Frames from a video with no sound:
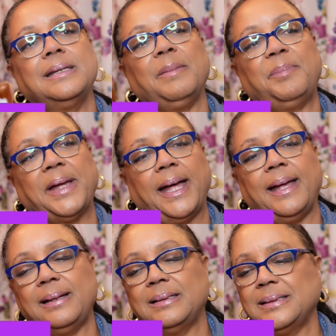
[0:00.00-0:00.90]
Not
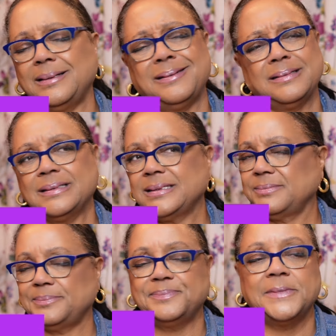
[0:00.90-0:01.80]
bad.
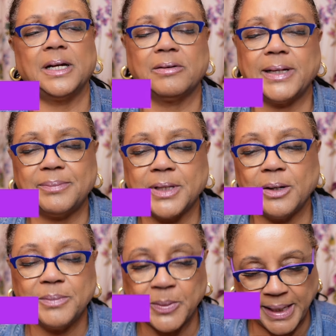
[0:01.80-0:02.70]
Not great,
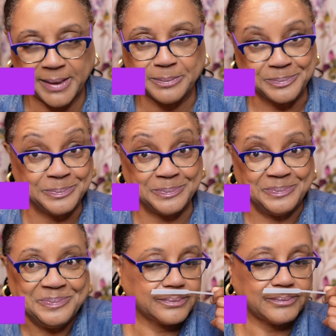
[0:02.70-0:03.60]
though.
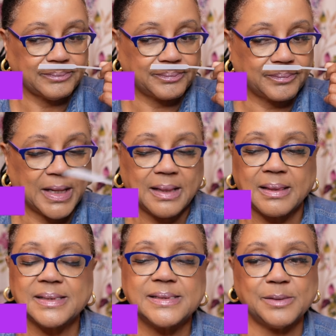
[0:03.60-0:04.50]
Okay.
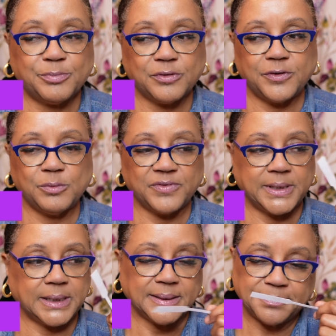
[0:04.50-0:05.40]
This is a perfume
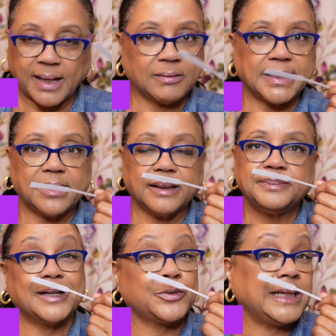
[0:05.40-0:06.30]
vanilla. I don't like it.
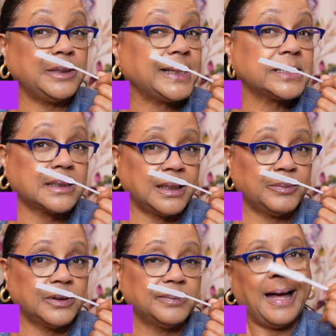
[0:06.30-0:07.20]
Do I need my
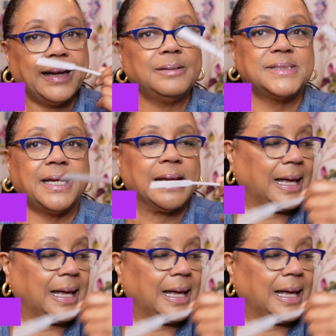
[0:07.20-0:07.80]
disclaimer? I am saying